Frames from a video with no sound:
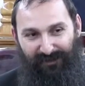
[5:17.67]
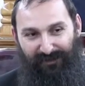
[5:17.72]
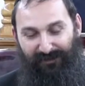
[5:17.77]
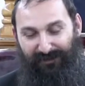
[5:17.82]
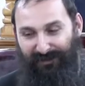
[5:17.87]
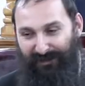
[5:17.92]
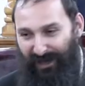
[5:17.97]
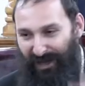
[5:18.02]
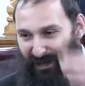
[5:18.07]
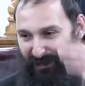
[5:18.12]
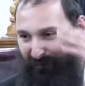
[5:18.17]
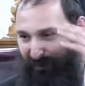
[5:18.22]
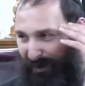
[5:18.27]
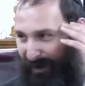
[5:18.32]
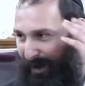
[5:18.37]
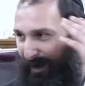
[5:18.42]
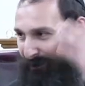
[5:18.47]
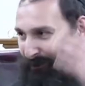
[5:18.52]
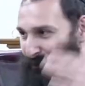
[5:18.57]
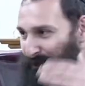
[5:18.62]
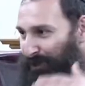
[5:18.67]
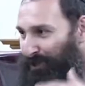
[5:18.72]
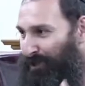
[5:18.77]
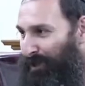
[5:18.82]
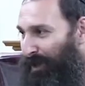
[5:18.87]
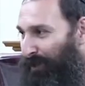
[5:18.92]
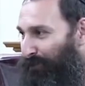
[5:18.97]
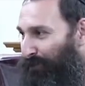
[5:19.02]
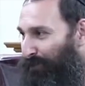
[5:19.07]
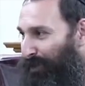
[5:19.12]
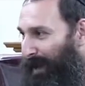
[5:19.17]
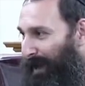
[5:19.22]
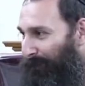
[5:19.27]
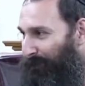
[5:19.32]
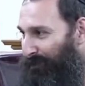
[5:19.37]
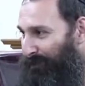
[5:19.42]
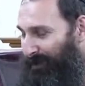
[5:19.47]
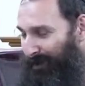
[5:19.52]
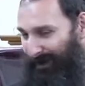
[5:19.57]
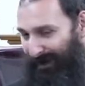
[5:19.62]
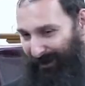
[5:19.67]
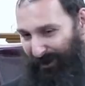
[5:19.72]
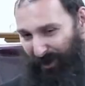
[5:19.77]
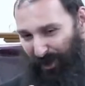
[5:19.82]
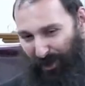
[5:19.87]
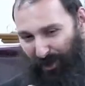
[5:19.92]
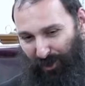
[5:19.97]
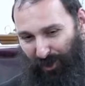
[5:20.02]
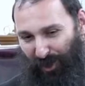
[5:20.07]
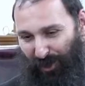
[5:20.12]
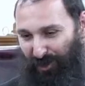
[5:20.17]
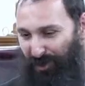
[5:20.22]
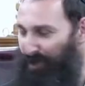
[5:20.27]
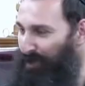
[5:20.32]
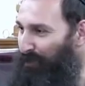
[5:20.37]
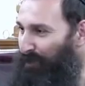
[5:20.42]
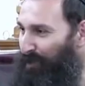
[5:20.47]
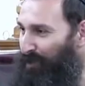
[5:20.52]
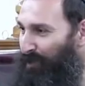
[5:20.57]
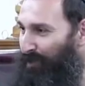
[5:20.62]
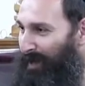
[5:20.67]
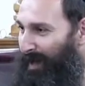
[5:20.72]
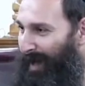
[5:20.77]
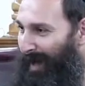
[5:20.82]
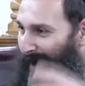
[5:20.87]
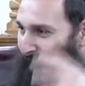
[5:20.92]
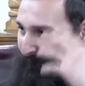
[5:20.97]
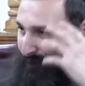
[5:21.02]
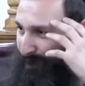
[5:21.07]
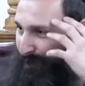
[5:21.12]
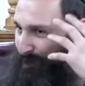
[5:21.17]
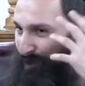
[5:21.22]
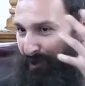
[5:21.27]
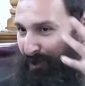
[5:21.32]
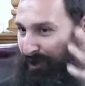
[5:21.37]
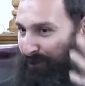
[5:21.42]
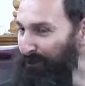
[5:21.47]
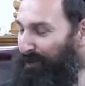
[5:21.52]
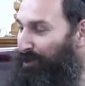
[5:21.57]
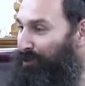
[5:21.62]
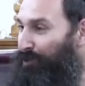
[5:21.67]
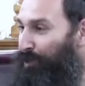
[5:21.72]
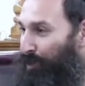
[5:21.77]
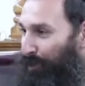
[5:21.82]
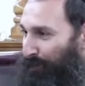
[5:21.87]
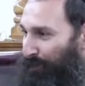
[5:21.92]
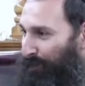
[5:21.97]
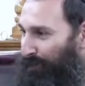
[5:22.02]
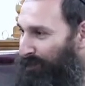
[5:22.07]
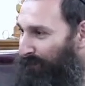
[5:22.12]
It says, B'chal and Mashiach will come, the technology we're going to have is not going to be normal.